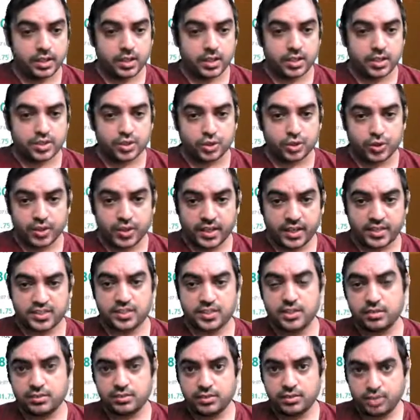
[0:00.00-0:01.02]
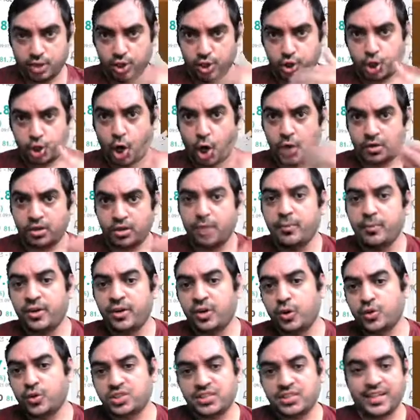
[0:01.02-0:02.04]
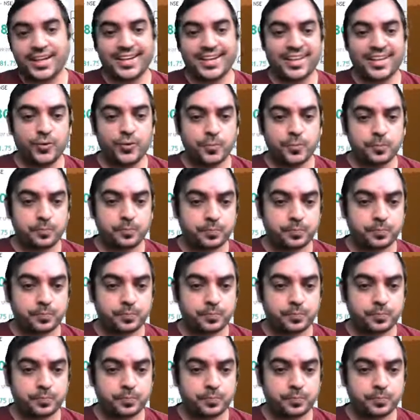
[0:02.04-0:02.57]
So it is short term, it looks negative.